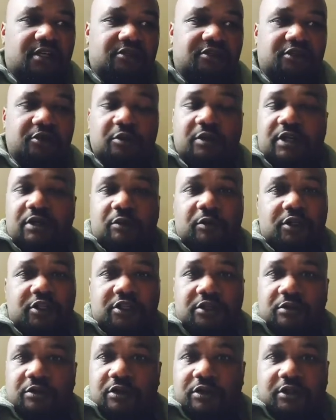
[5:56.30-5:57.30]
doing
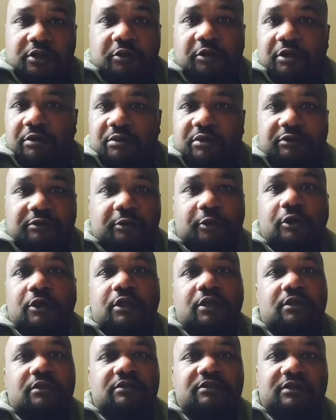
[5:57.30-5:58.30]
what you were doing
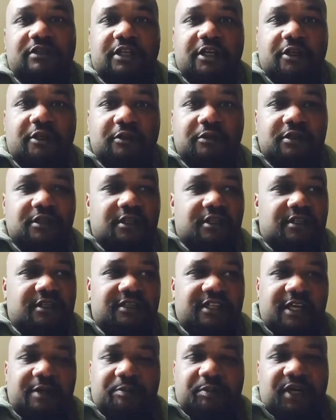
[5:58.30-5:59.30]
before. You know,
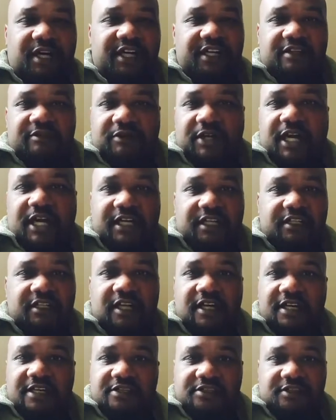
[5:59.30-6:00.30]
that pint of
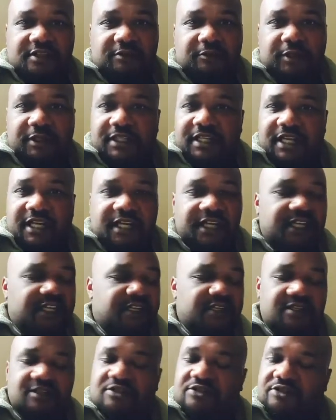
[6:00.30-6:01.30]
Häagen-Dazs every day
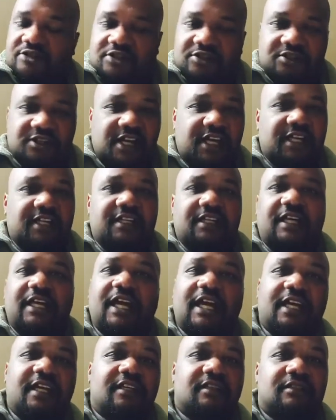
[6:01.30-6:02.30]
is just not gonna
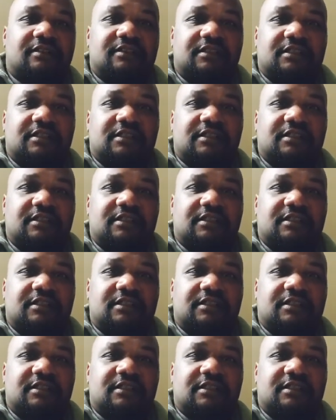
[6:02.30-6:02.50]
get it.